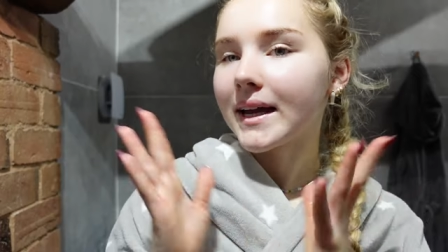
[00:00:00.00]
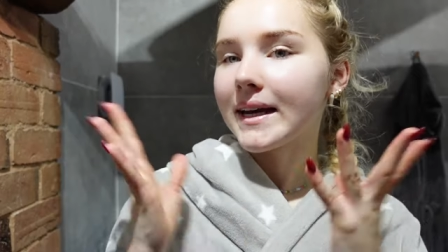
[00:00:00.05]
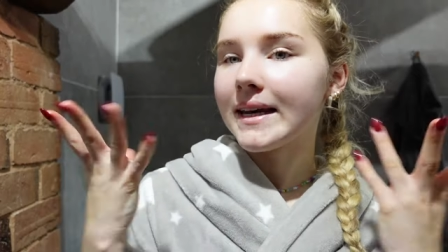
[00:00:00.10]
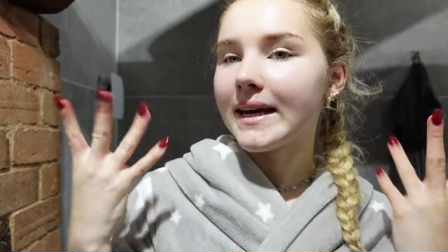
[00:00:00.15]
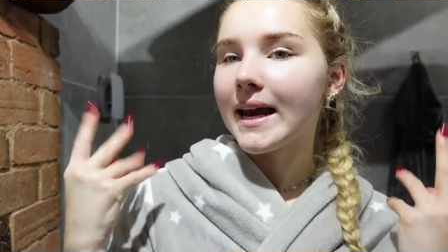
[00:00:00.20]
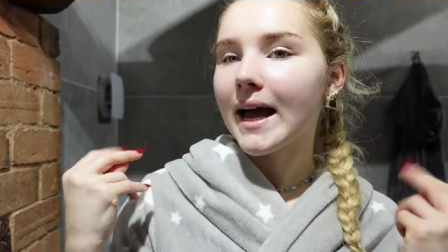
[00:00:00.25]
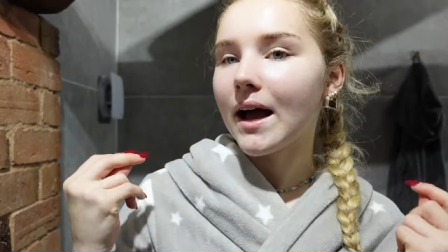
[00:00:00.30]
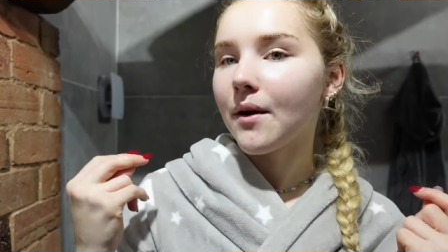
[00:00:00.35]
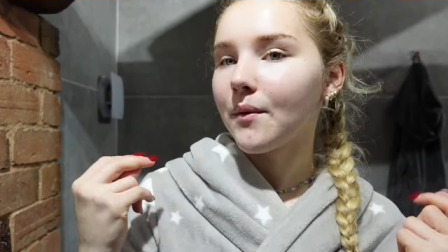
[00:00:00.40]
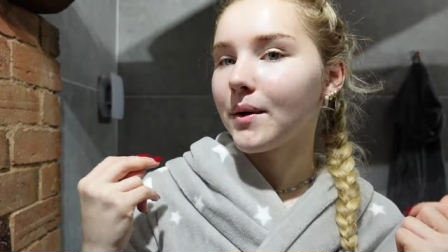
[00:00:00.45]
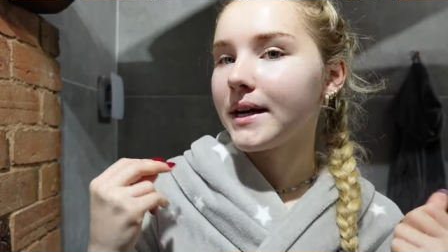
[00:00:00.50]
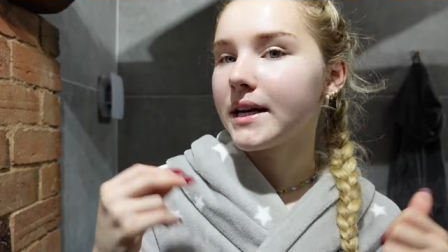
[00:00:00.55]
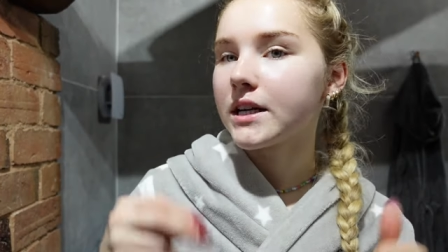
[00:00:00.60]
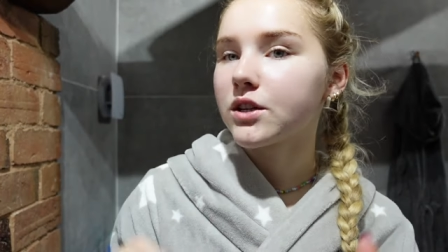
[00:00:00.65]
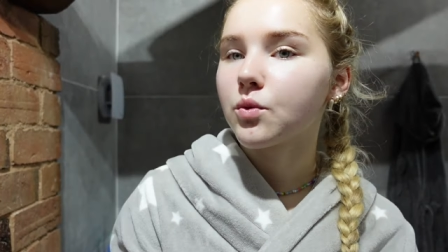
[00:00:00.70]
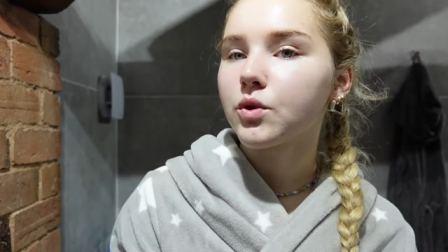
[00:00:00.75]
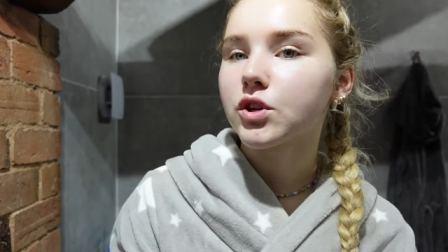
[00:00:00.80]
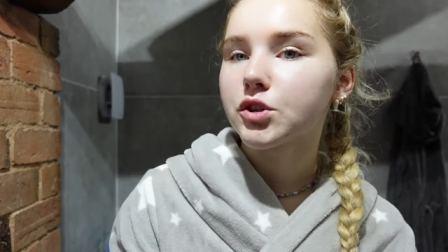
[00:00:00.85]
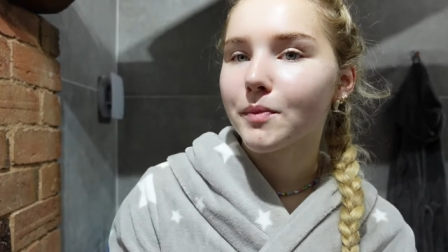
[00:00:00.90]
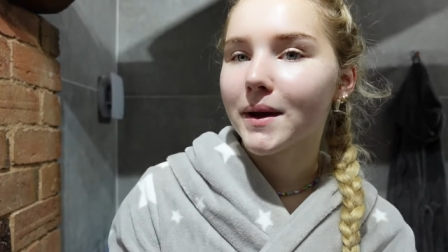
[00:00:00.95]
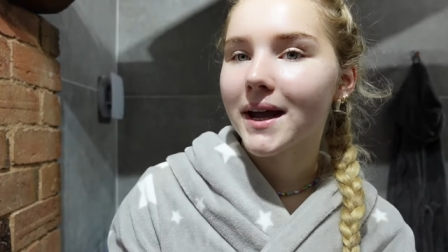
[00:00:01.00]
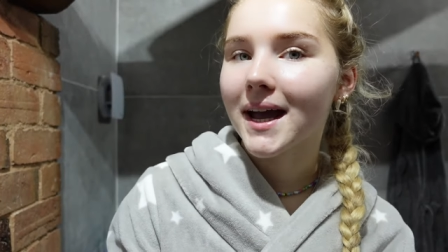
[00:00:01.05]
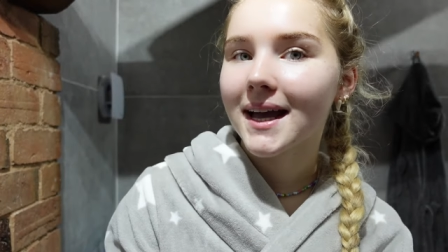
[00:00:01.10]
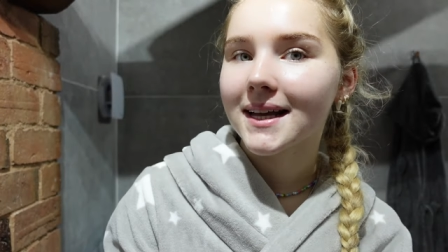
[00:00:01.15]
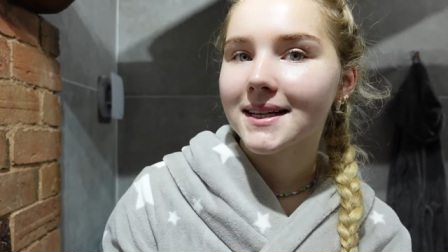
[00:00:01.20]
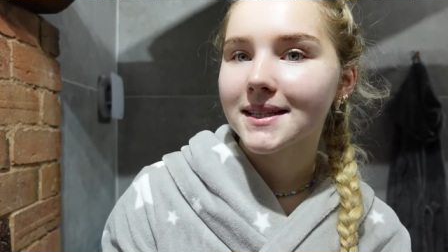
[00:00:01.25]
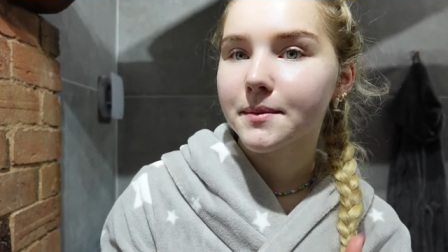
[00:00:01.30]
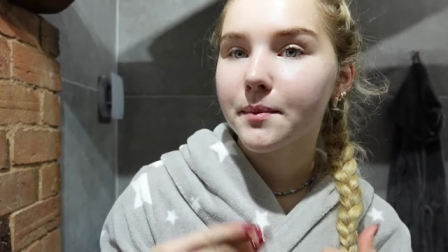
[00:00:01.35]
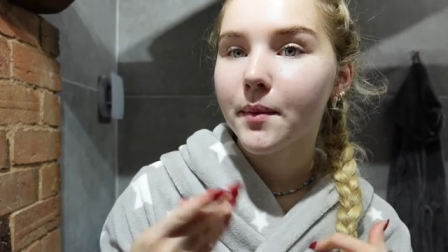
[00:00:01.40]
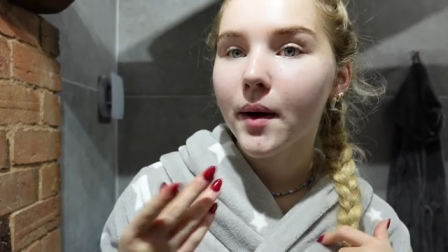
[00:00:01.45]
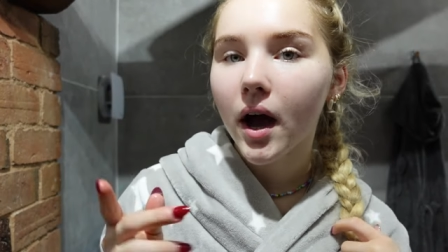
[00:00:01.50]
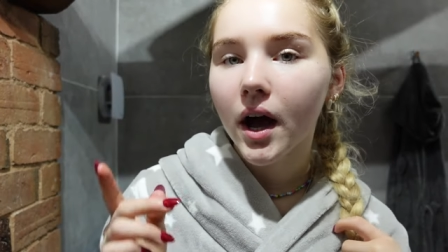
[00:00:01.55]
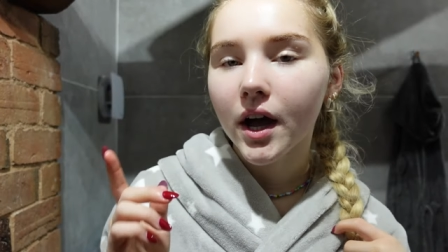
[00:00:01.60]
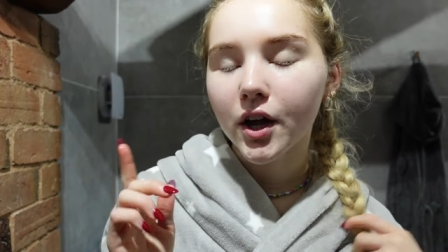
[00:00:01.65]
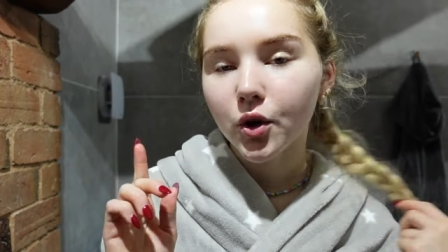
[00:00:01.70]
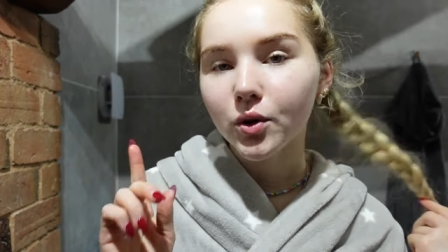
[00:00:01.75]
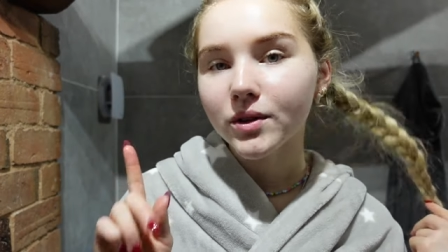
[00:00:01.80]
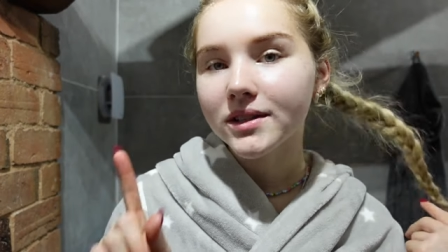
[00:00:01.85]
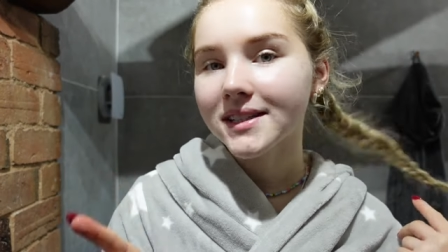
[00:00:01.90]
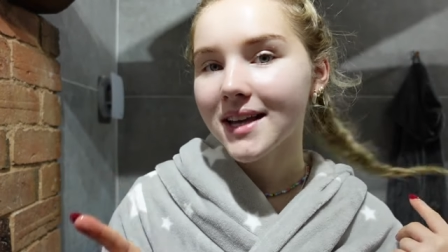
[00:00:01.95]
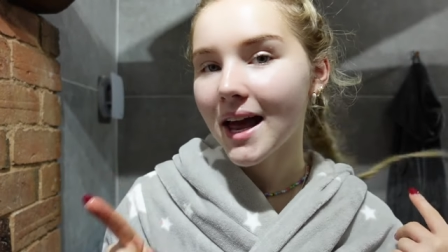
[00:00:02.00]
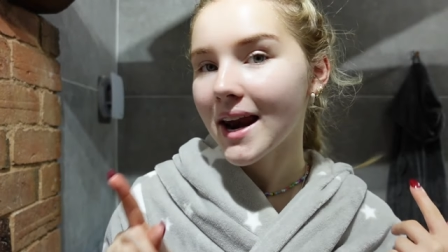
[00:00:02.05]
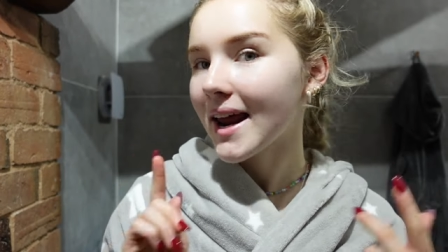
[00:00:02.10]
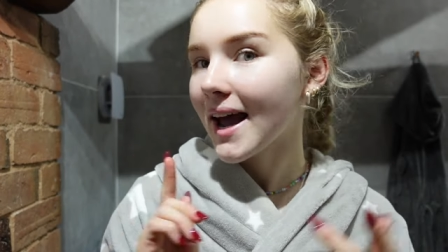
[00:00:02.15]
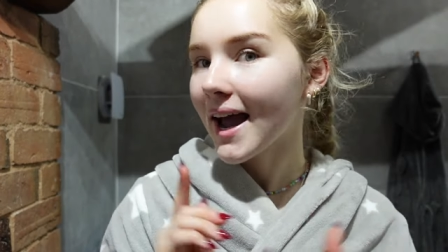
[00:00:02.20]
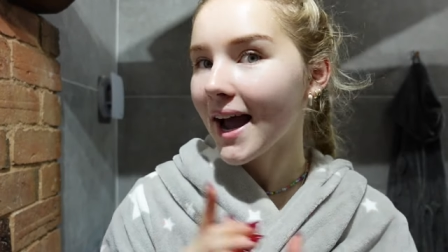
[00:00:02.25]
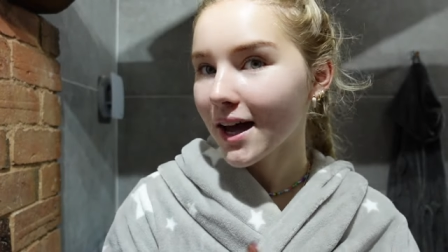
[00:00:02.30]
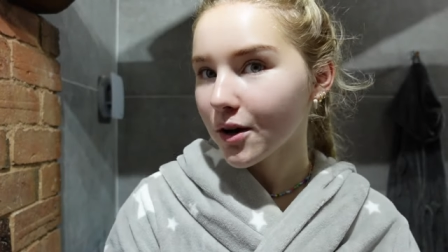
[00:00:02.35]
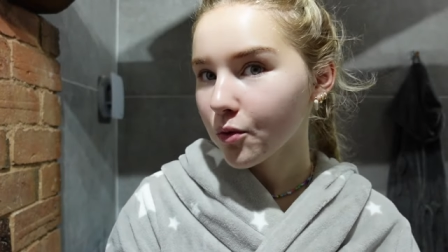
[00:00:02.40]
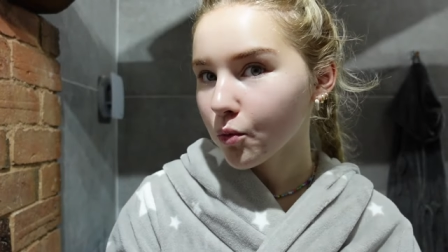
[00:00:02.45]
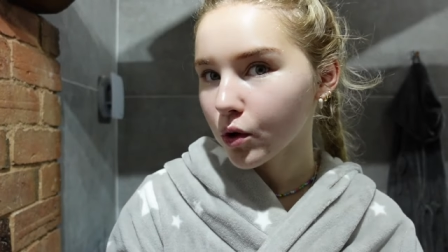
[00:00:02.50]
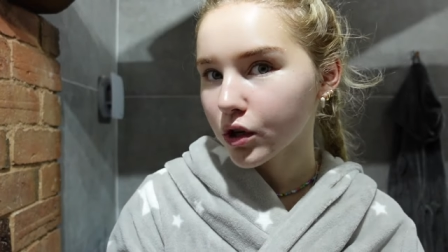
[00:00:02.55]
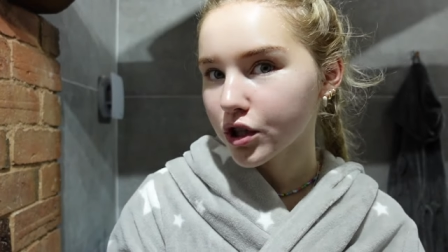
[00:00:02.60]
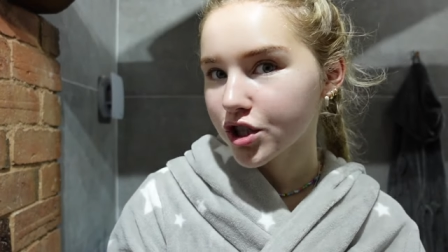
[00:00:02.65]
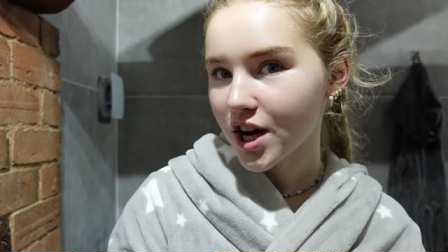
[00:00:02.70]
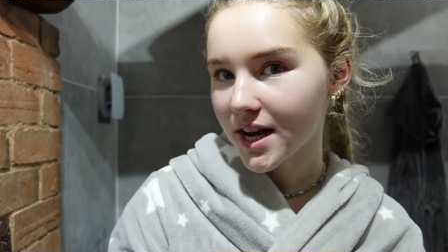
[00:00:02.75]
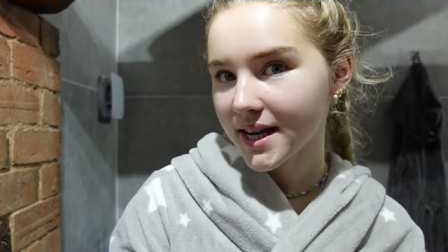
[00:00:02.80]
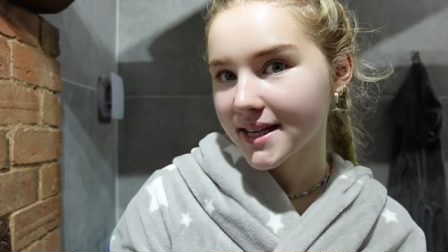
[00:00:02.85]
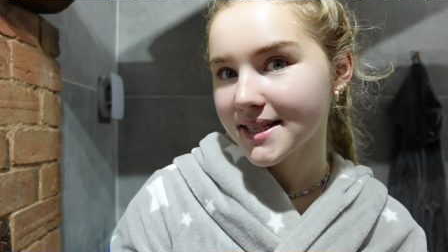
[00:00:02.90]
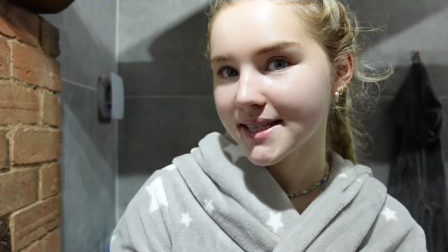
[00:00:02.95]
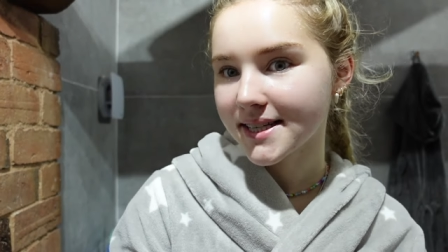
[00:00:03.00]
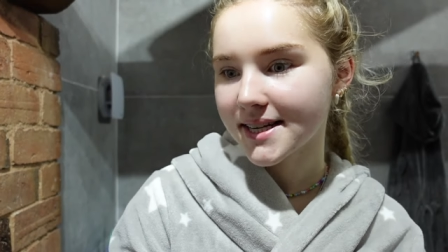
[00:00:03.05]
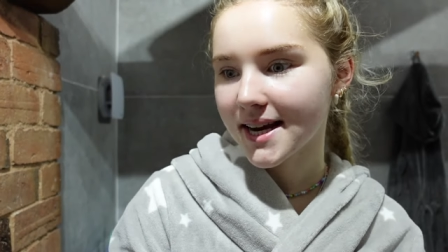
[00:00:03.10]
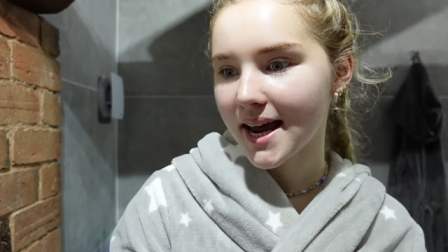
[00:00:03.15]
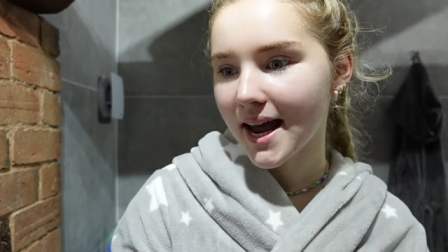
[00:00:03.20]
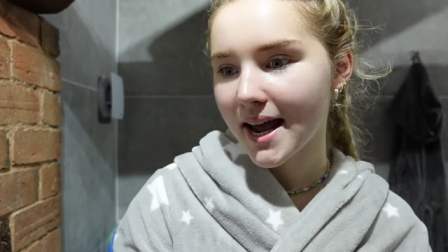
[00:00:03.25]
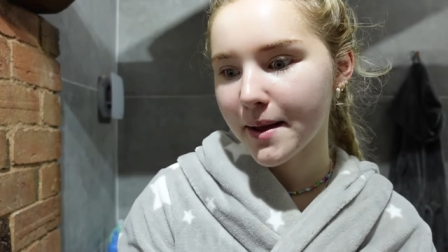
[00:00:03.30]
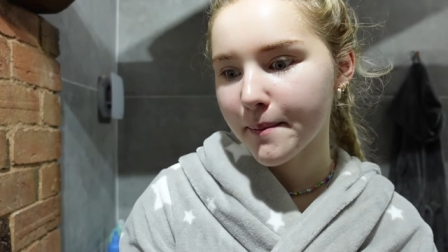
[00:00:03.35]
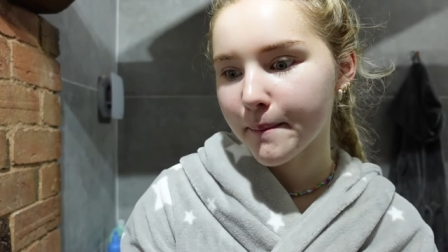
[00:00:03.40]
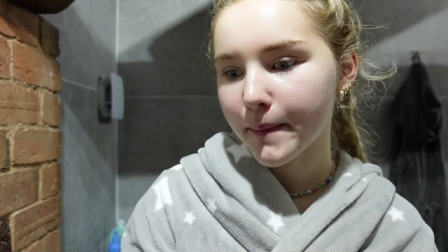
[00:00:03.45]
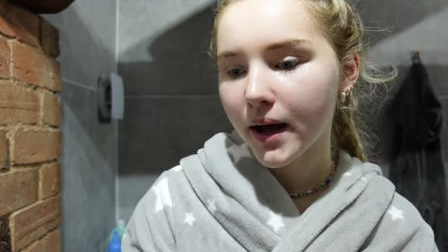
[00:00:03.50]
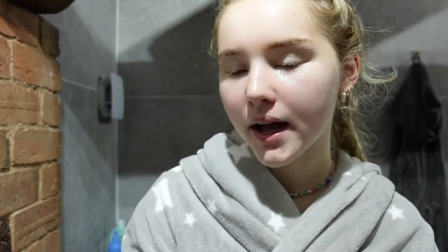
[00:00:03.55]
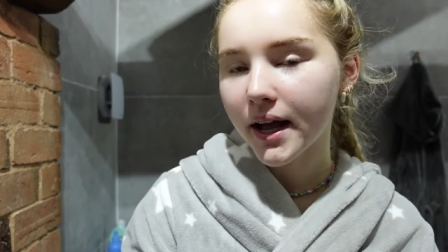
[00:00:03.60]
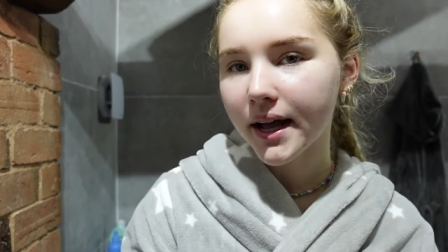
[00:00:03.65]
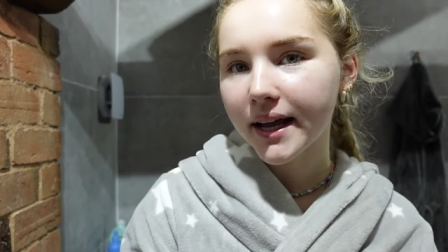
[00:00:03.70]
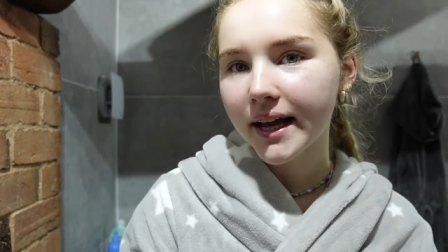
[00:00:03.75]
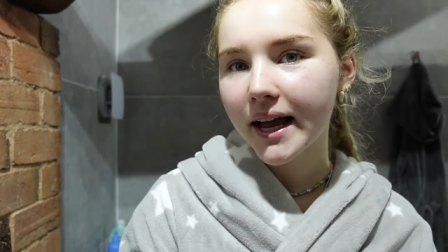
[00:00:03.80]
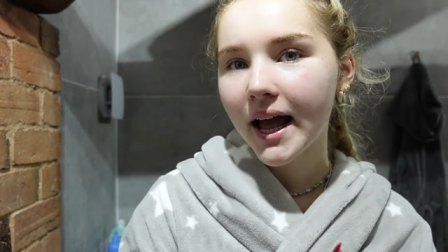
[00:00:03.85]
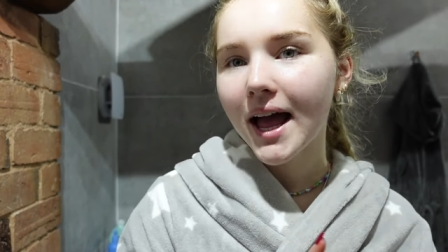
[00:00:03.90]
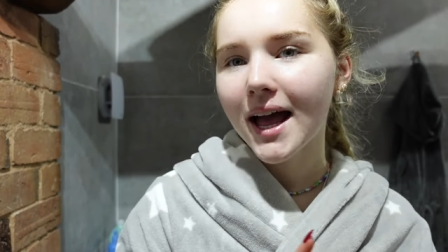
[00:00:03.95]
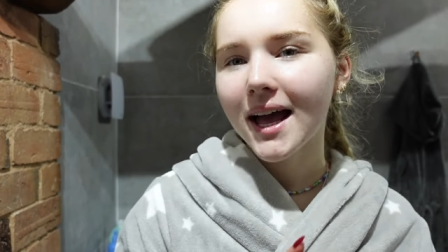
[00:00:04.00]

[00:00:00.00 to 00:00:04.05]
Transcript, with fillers: Now I need to wash my hands, but I got sent a hand wash yesterday by